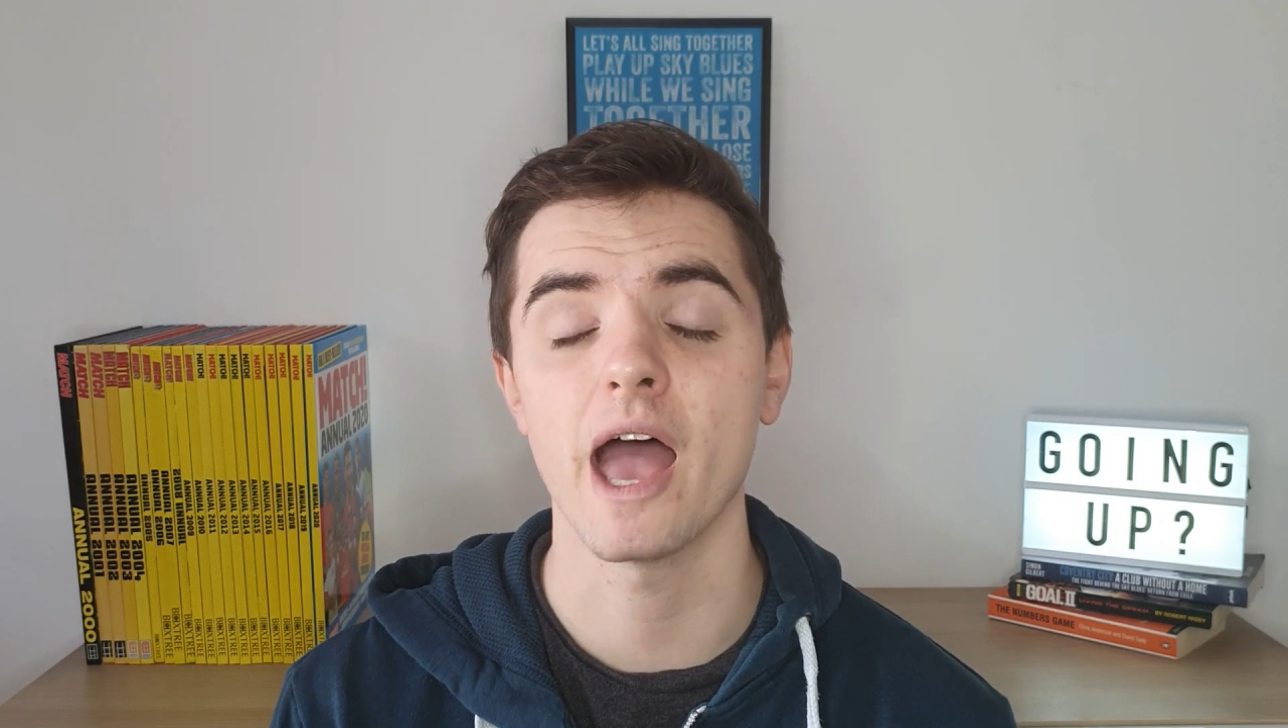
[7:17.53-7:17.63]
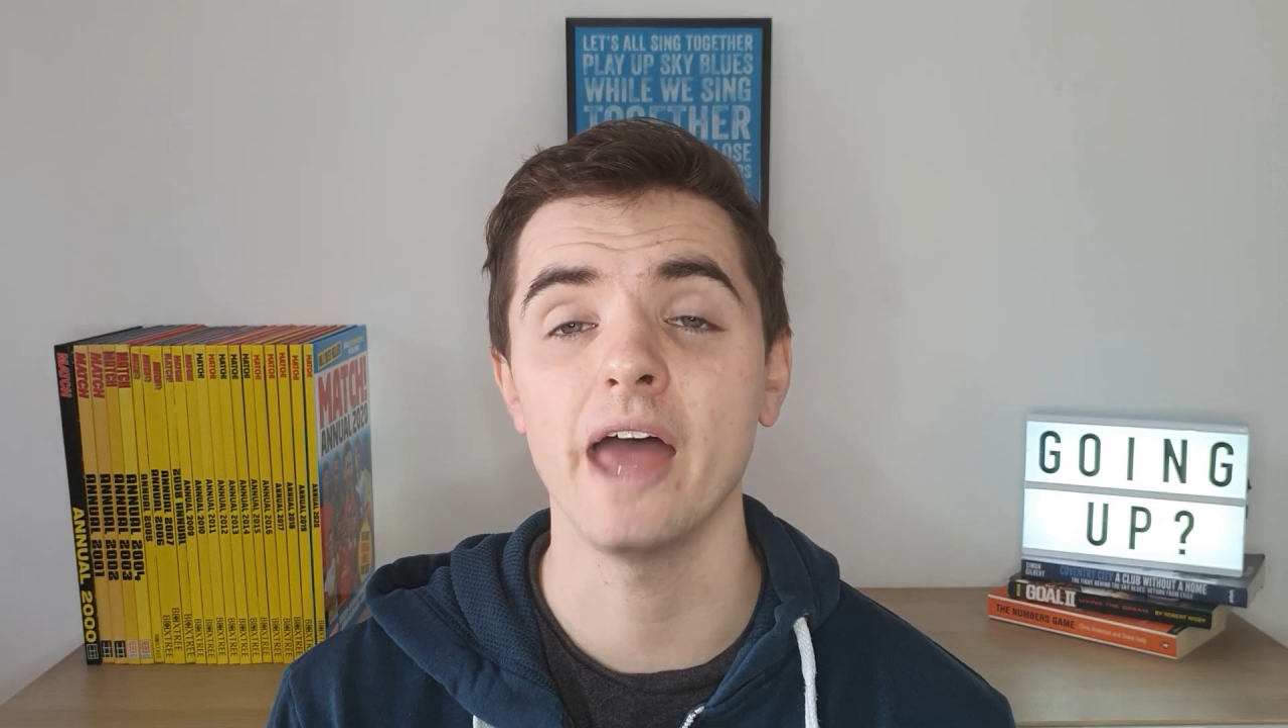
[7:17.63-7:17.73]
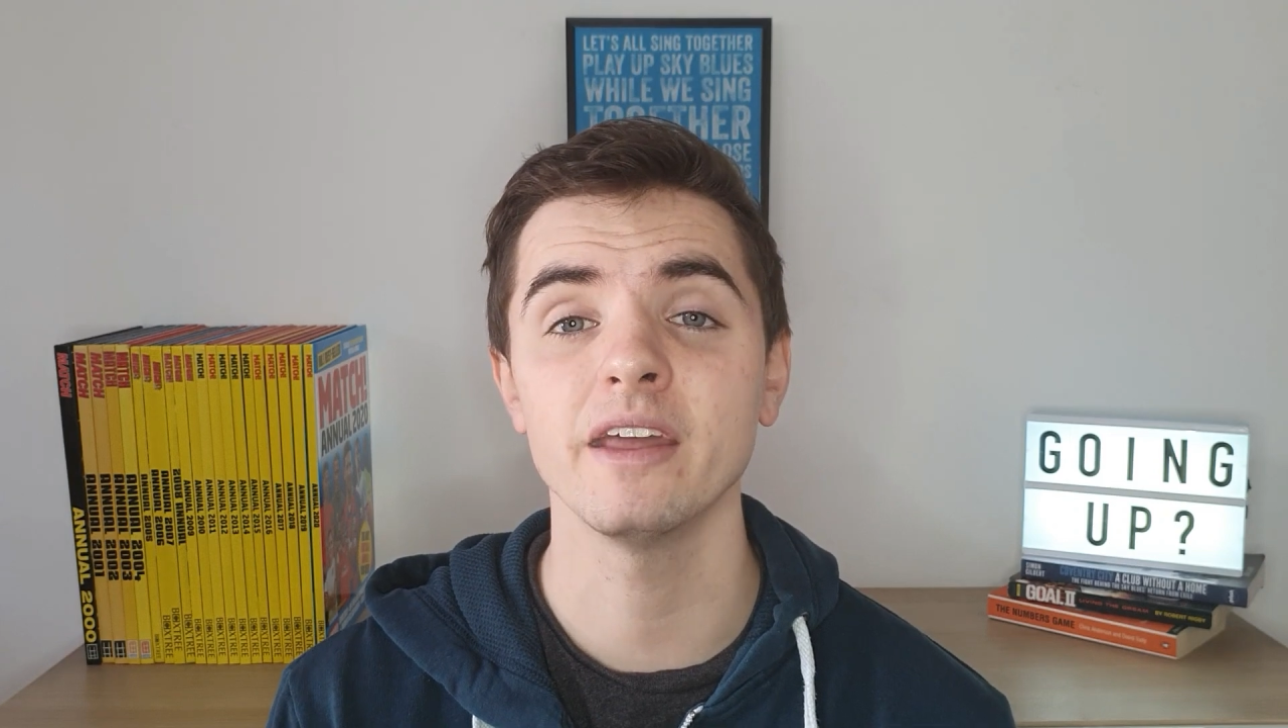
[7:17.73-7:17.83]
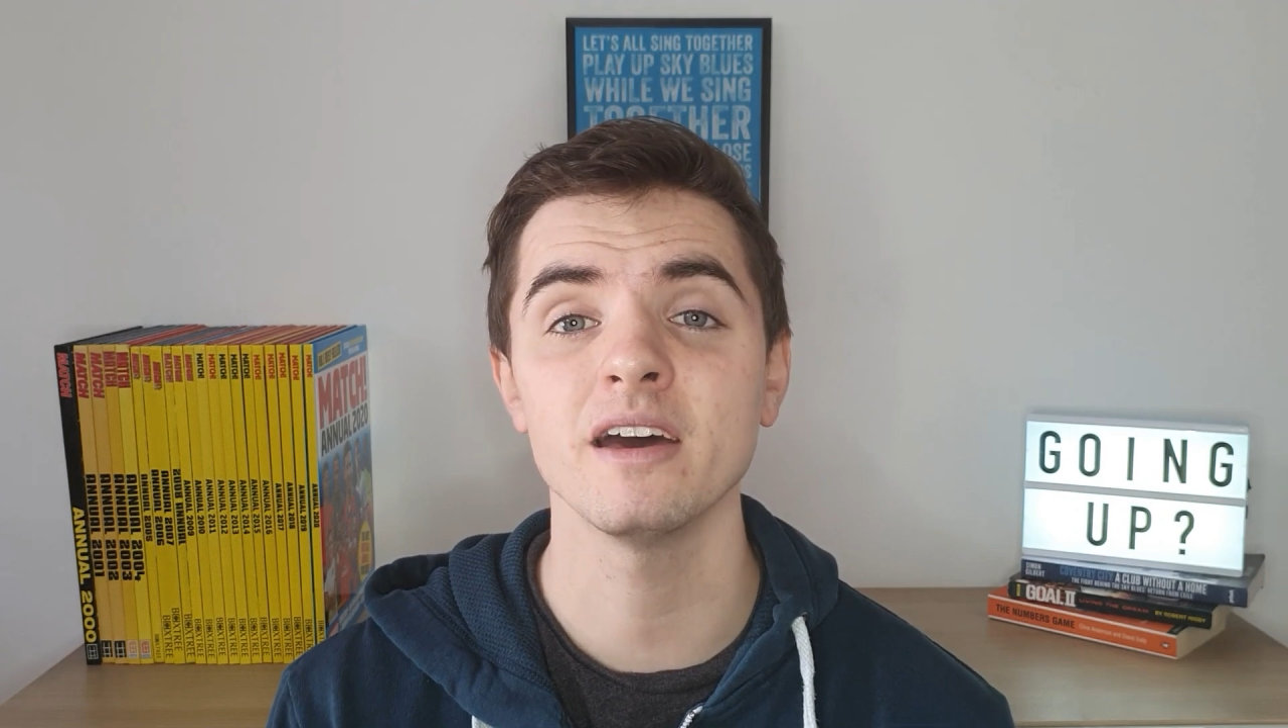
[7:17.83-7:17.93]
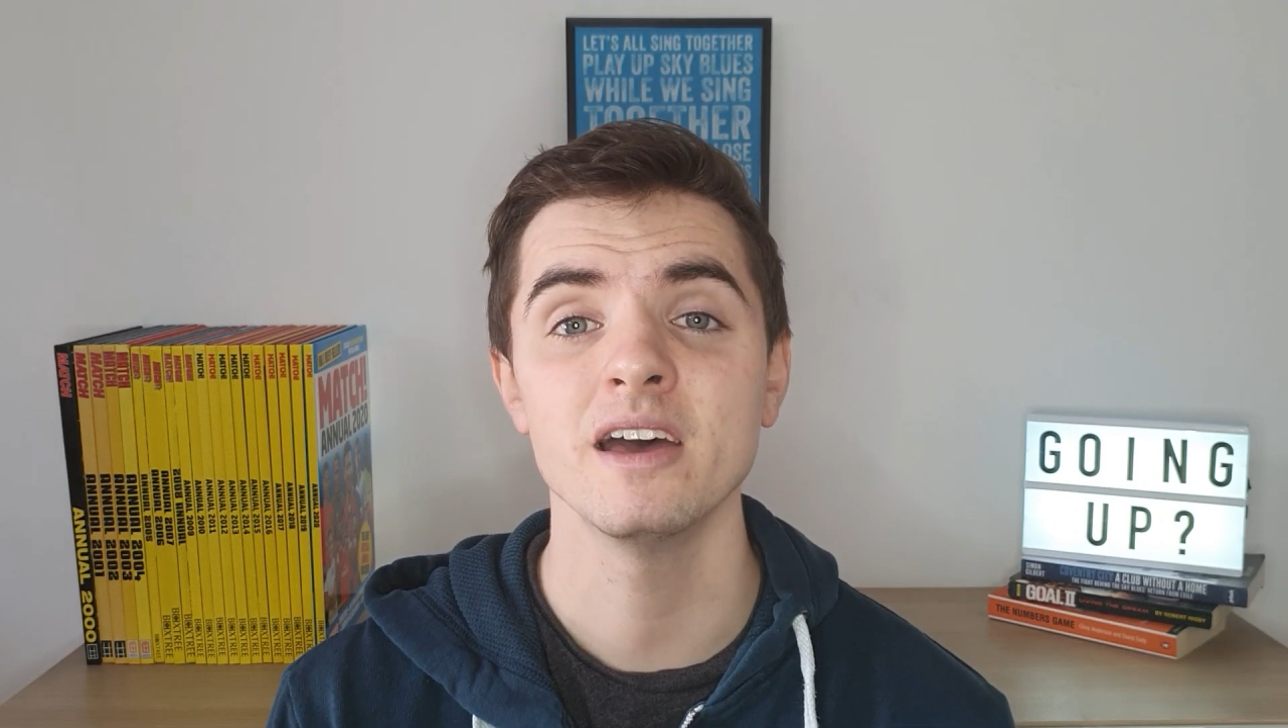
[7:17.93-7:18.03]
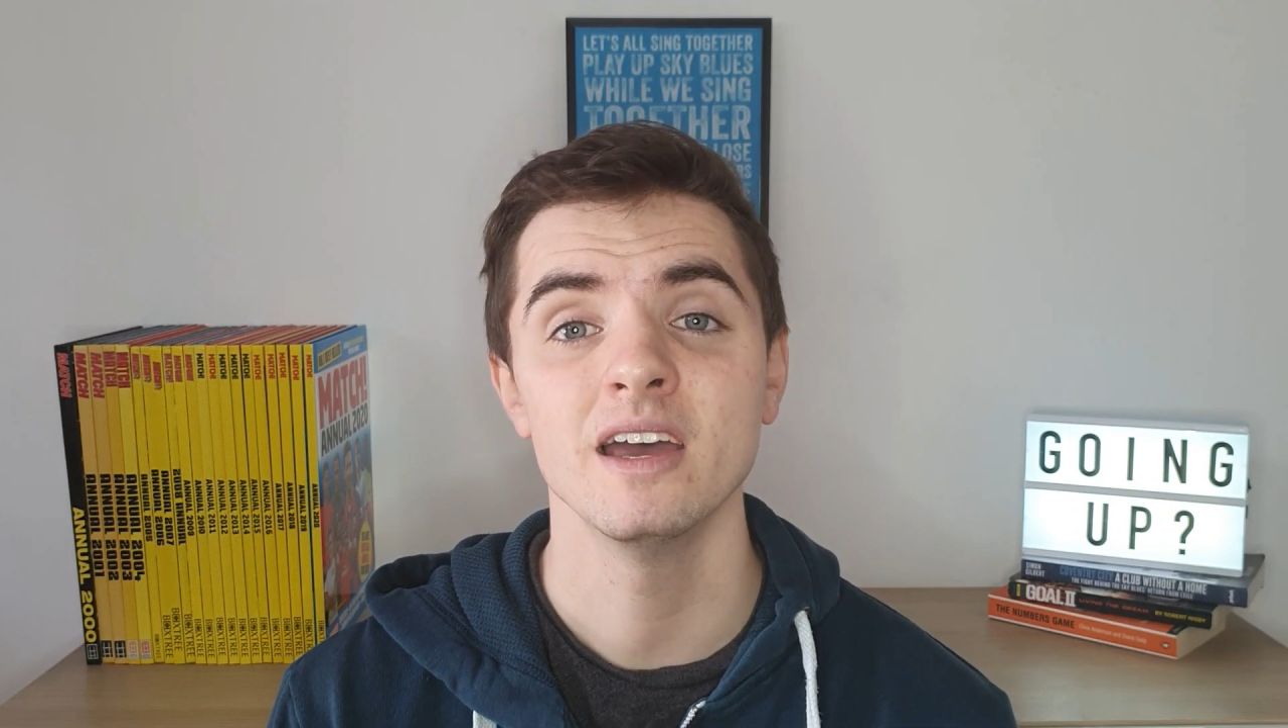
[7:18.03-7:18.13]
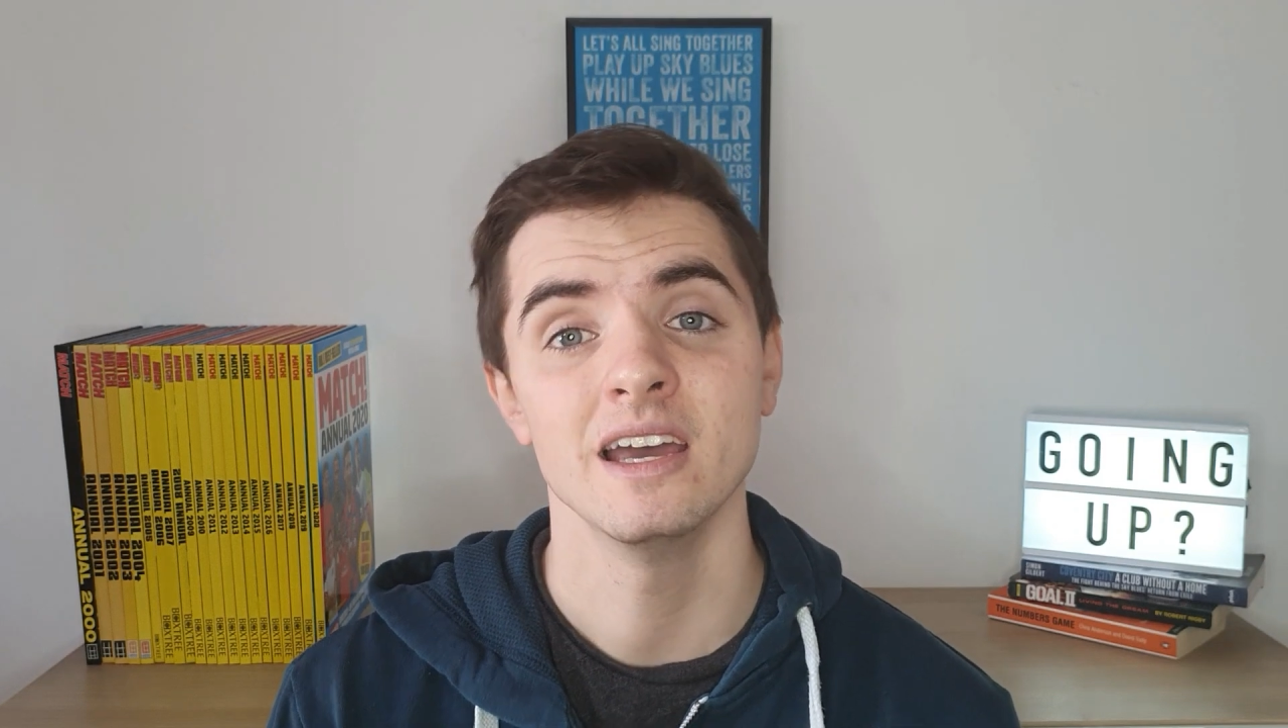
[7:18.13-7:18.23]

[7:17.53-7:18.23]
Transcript: header.